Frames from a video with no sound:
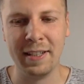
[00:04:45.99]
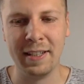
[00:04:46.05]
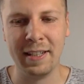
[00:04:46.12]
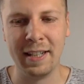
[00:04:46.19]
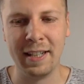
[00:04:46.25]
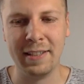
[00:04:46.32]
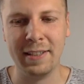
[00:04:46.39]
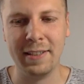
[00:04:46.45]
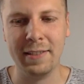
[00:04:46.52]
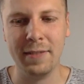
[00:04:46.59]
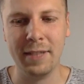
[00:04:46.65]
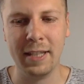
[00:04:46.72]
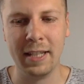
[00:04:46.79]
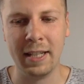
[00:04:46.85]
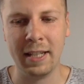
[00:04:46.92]
didn't
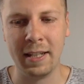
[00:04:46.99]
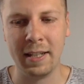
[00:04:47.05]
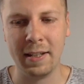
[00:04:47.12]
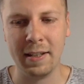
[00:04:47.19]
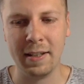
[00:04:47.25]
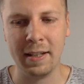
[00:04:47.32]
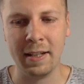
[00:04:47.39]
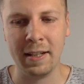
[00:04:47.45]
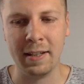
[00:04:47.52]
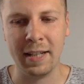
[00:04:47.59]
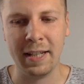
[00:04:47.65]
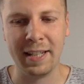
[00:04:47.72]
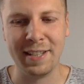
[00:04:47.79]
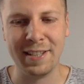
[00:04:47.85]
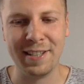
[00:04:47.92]
really like
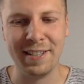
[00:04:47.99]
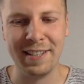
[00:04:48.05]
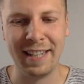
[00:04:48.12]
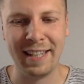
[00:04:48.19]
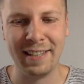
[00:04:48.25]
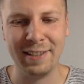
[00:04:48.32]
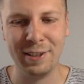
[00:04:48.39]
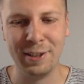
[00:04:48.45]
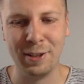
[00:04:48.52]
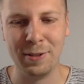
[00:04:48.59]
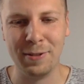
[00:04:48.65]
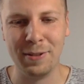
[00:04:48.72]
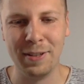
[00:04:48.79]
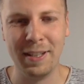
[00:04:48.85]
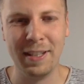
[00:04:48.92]
it in the end. So
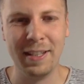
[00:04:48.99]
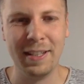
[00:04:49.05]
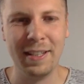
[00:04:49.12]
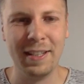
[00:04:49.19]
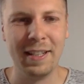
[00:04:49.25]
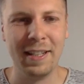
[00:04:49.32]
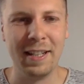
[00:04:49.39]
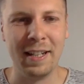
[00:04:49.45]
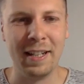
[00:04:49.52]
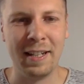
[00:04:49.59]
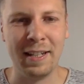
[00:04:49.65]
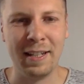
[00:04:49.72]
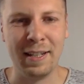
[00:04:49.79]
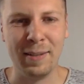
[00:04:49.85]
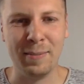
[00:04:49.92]

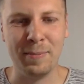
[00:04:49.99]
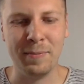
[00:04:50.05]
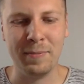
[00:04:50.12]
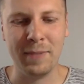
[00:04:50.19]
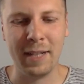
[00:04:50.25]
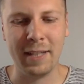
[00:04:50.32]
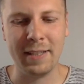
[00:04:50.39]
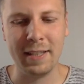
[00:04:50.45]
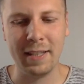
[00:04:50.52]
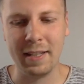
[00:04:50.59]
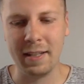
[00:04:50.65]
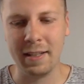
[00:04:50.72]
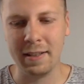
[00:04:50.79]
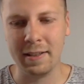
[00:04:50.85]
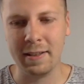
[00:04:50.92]
I think
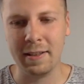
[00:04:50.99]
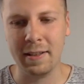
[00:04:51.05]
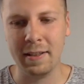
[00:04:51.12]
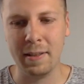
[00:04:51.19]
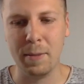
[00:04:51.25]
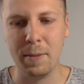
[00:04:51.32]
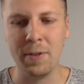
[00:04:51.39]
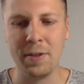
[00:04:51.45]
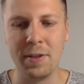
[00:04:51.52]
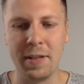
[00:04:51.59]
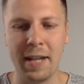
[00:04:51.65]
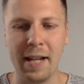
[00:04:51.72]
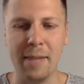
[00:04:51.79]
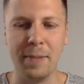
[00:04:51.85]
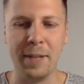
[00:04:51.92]
the most
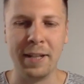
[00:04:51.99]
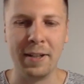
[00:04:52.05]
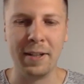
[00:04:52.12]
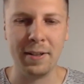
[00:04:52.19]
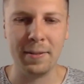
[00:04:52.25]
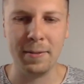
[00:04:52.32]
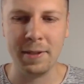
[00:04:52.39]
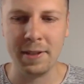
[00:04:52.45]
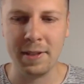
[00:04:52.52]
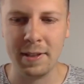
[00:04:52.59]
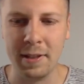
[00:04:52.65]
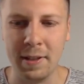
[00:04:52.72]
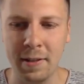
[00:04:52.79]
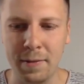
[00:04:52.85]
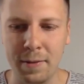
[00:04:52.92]
help I got was
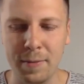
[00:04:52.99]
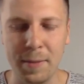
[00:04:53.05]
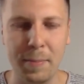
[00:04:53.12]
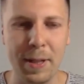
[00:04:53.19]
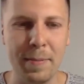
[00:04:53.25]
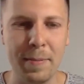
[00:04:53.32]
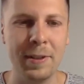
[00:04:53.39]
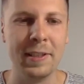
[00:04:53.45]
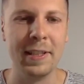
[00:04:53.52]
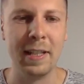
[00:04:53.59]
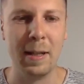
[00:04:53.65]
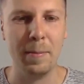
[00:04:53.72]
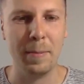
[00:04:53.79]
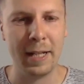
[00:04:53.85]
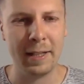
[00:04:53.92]
from the people that I
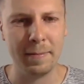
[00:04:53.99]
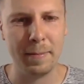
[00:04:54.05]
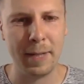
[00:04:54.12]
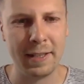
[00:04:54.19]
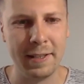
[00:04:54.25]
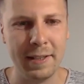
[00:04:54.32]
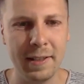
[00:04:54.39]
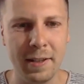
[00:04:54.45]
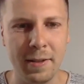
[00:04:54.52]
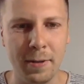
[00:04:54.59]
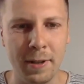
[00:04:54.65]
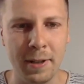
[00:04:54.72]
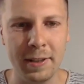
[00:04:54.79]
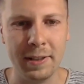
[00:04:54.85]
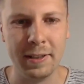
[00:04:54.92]
met in the
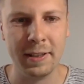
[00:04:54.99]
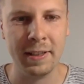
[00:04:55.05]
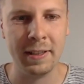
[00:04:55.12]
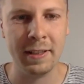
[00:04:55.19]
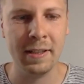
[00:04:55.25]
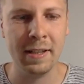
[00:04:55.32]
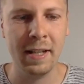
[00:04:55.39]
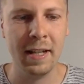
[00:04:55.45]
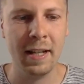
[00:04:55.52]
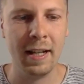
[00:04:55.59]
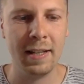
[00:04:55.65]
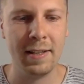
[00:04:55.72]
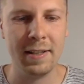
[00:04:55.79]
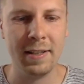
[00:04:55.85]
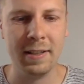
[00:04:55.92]
course, and I
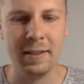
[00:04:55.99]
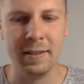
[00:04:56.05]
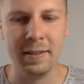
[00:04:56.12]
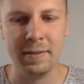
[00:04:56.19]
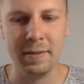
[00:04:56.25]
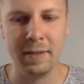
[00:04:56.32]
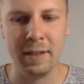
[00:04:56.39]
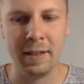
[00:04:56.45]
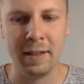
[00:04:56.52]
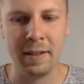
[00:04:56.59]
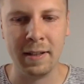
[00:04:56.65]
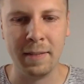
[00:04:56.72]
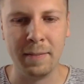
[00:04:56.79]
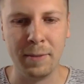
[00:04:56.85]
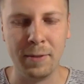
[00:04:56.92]
still
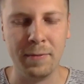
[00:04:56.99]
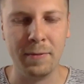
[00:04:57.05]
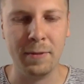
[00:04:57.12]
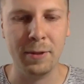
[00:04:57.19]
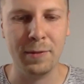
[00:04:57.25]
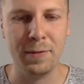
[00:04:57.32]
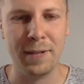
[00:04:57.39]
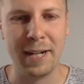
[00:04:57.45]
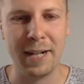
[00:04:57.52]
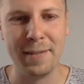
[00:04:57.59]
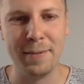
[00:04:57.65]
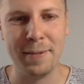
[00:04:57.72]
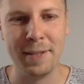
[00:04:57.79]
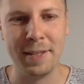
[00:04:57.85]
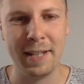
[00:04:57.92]
am good friends
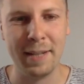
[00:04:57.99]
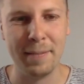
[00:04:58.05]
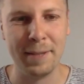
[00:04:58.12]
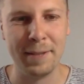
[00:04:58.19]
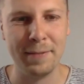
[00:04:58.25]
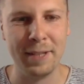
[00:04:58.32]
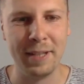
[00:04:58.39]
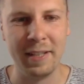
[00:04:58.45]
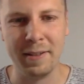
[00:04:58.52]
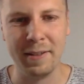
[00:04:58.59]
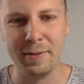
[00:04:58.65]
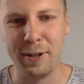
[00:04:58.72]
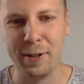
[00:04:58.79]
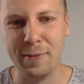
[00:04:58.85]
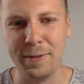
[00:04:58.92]
with them, and we
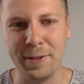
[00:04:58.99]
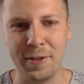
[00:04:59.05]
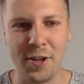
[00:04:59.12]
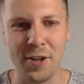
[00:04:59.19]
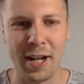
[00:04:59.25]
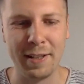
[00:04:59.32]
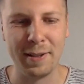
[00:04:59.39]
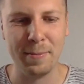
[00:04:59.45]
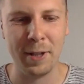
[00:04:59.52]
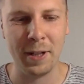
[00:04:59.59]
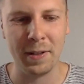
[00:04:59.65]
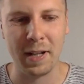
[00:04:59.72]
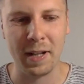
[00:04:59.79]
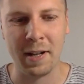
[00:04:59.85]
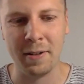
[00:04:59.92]
often chat about
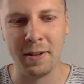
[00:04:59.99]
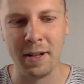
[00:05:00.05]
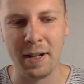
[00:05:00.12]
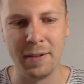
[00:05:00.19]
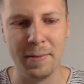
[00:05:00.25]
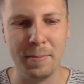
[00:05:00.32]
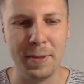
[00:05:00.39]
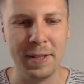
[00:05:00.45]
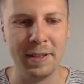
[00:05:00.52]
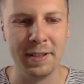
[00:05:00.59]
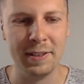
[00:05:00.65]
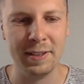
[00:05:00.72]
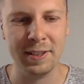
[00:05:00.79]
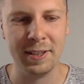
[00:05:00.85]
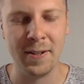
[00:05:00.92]
how the
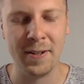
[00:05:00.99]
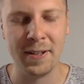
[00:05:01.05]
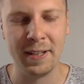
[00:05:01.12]
business is going.